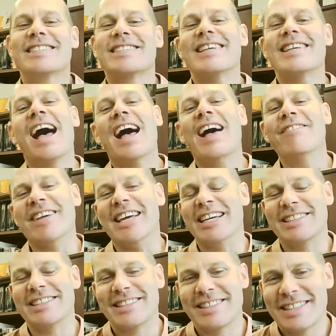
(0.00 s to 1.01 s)

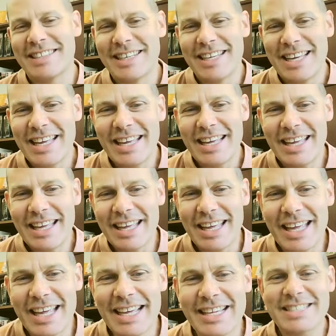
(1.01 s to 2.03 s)
psalmist
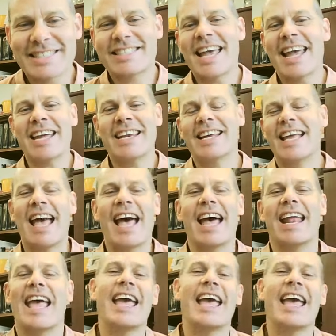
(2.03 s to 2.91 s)
is saying to God,